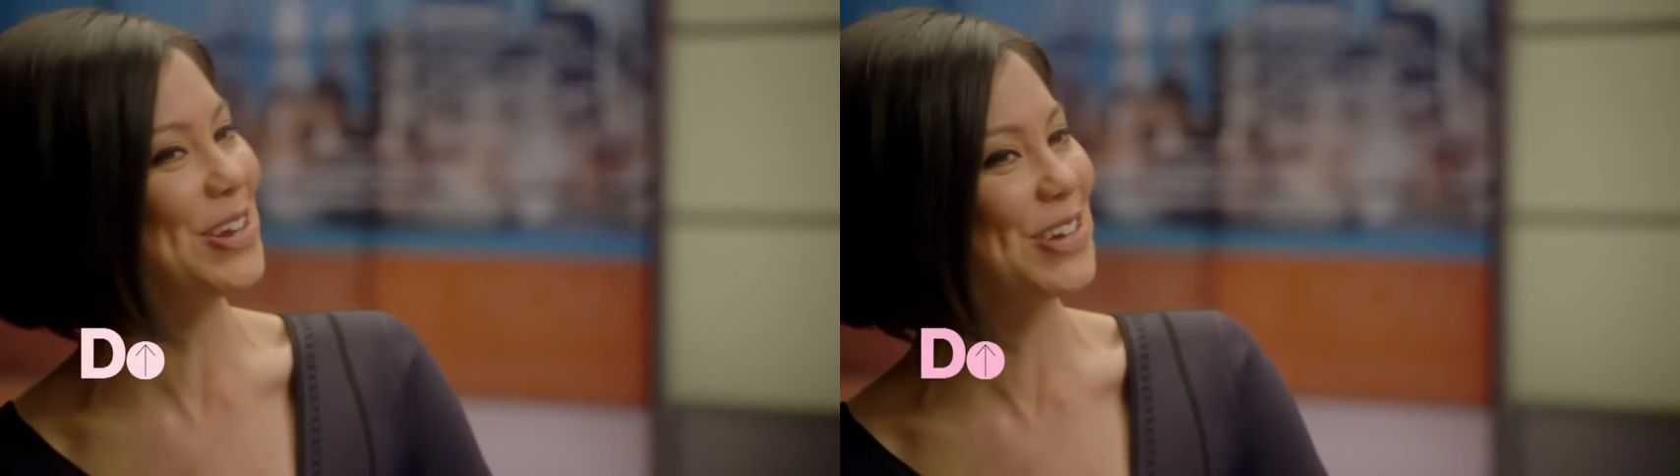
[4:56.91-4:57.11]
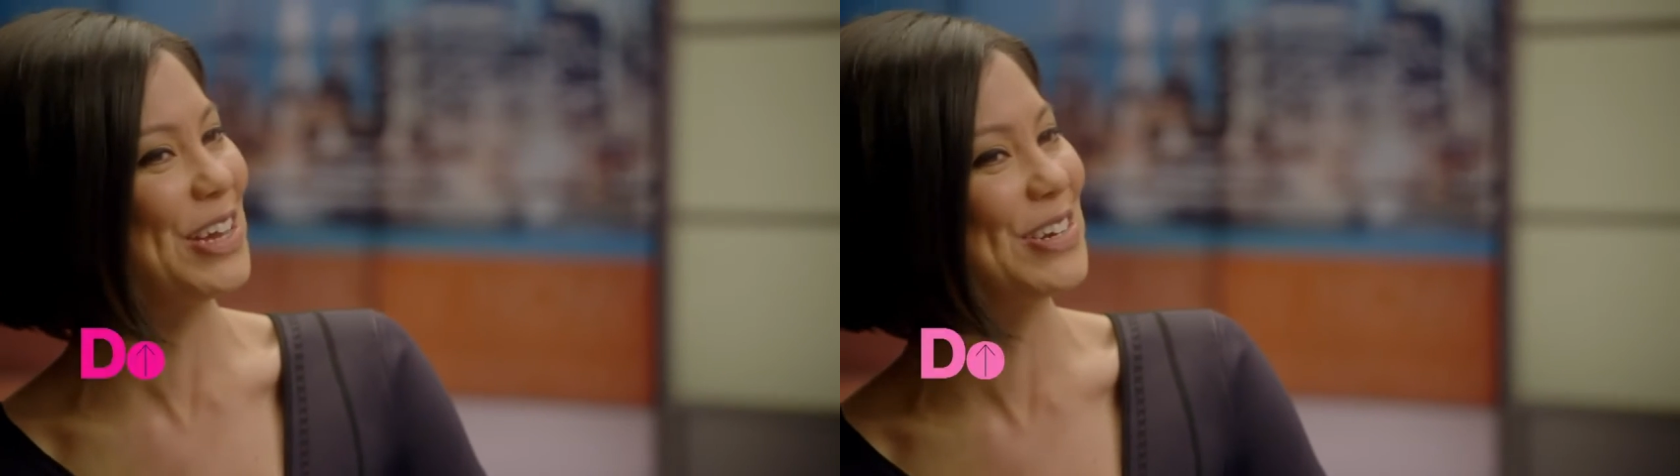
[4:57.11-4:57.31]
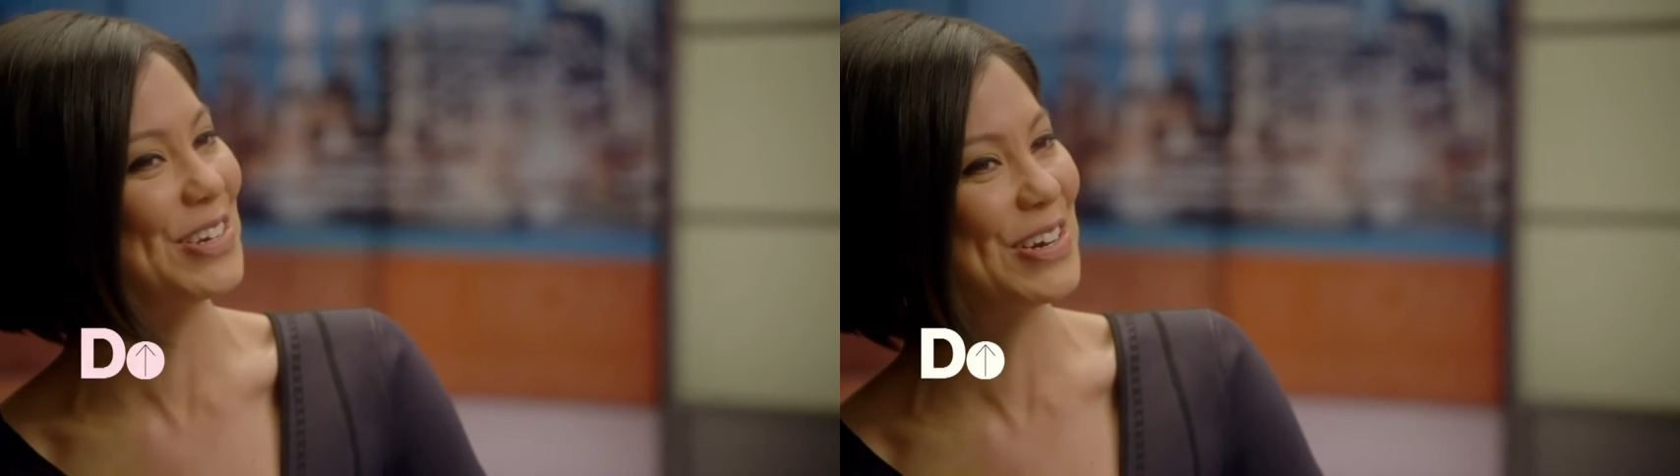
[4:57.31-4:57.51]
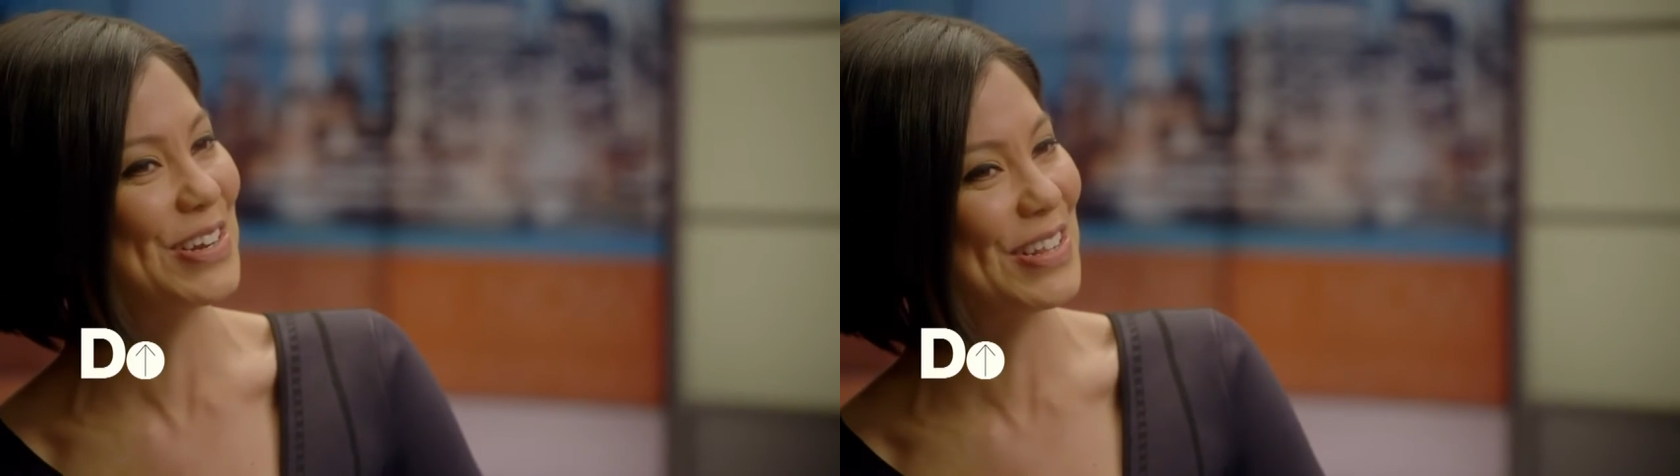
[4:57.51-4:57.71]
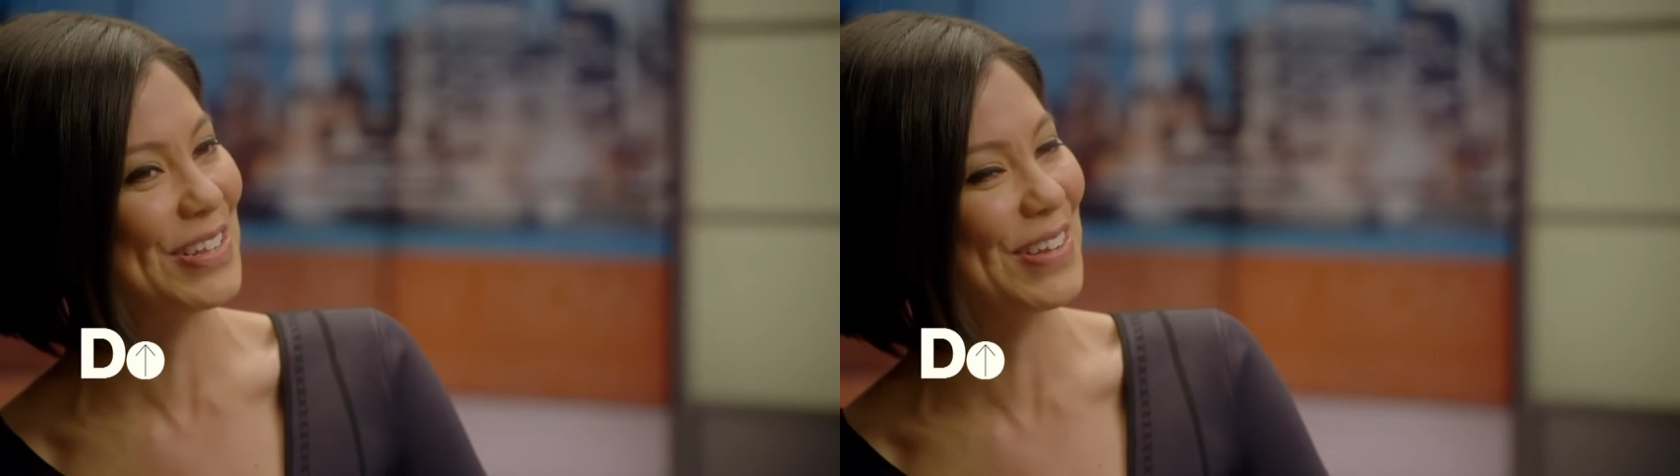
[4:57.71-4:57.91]
changed
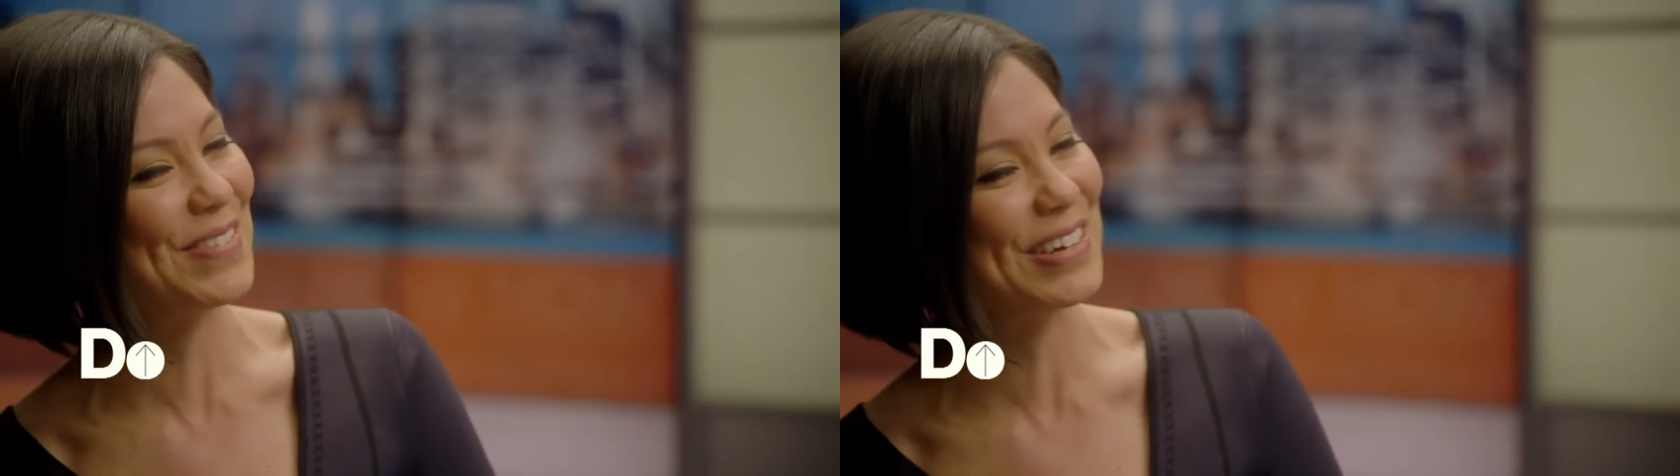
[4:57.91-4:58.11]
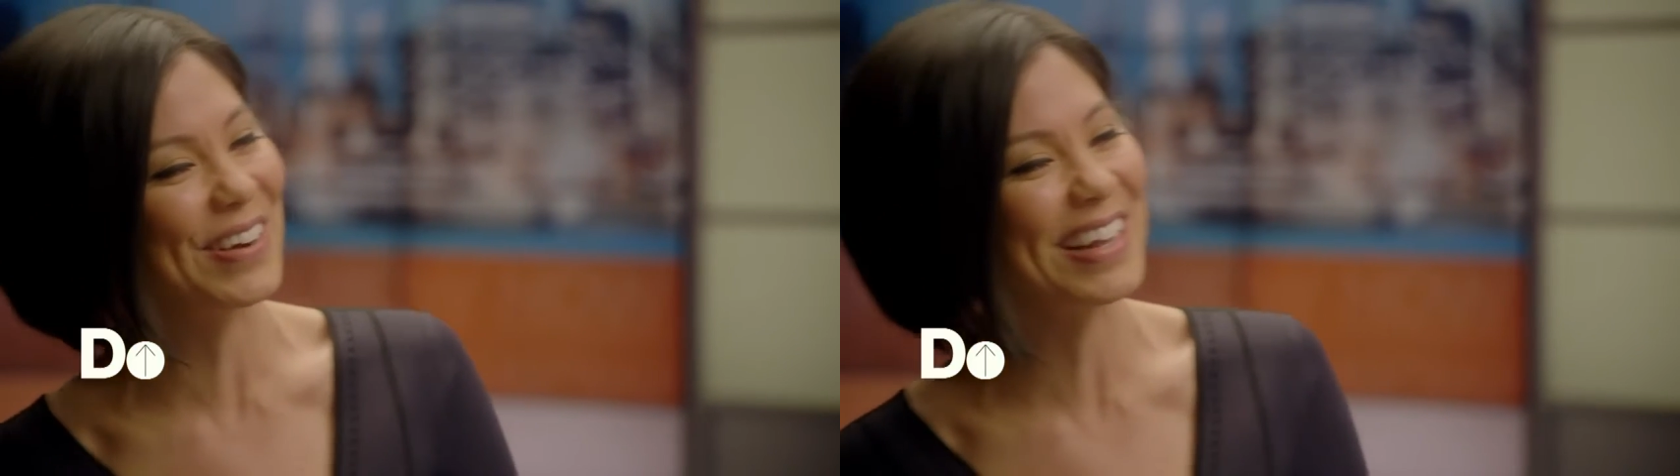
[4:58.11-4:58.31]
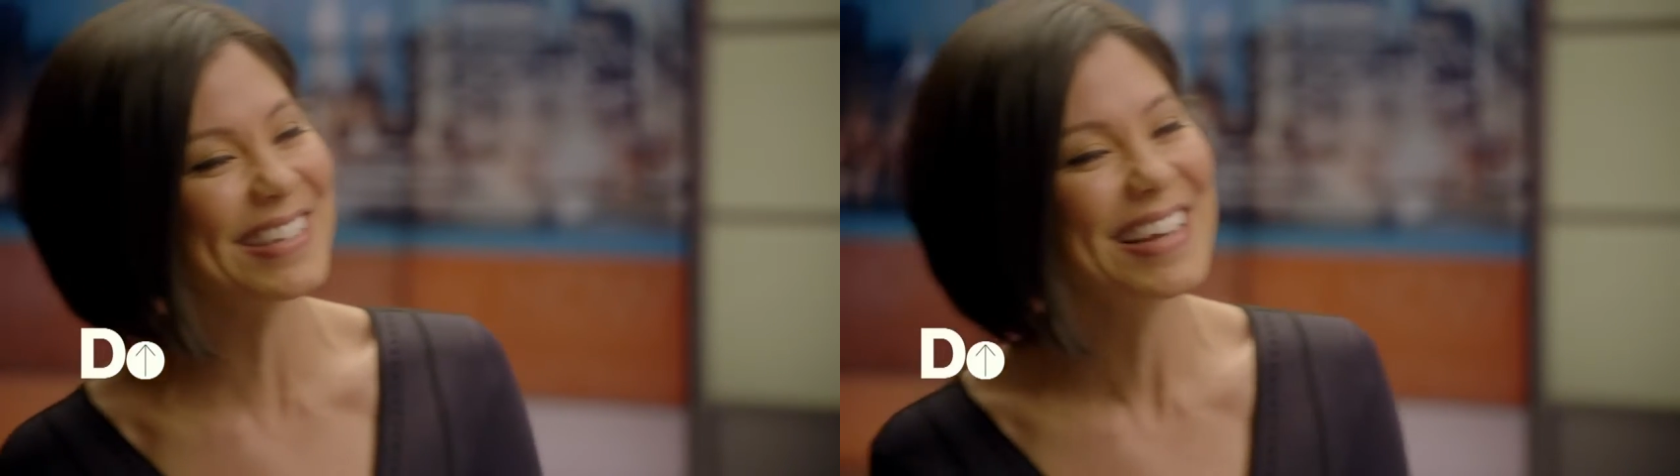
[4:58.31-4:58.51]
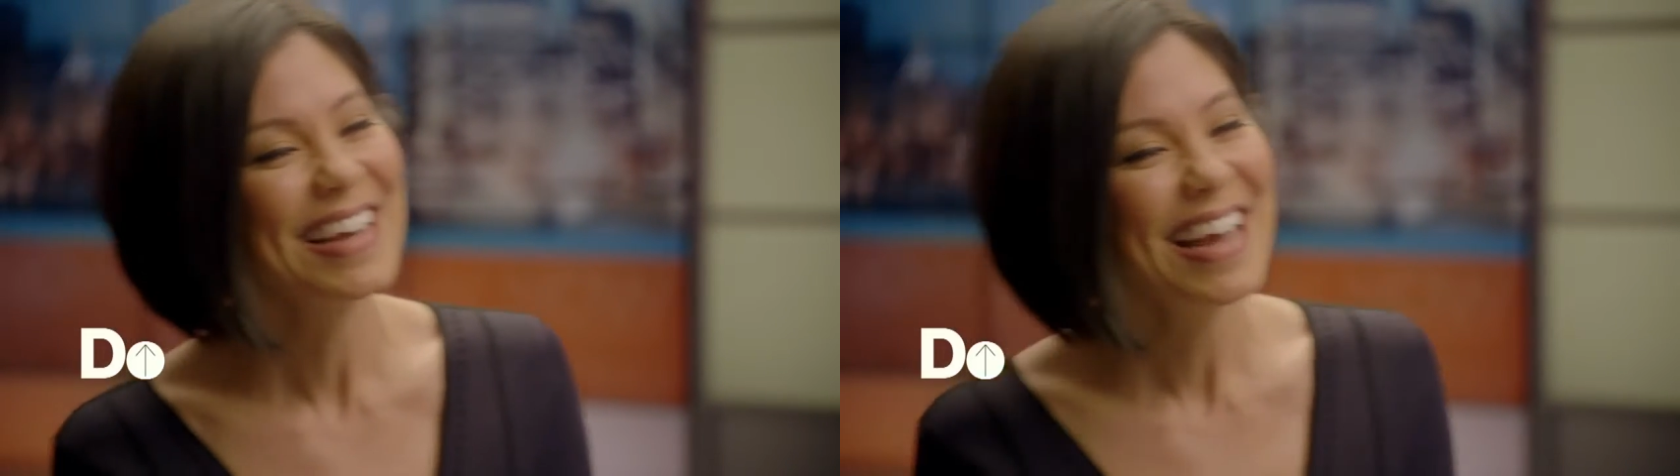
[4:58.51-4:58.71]
into this lovely dress.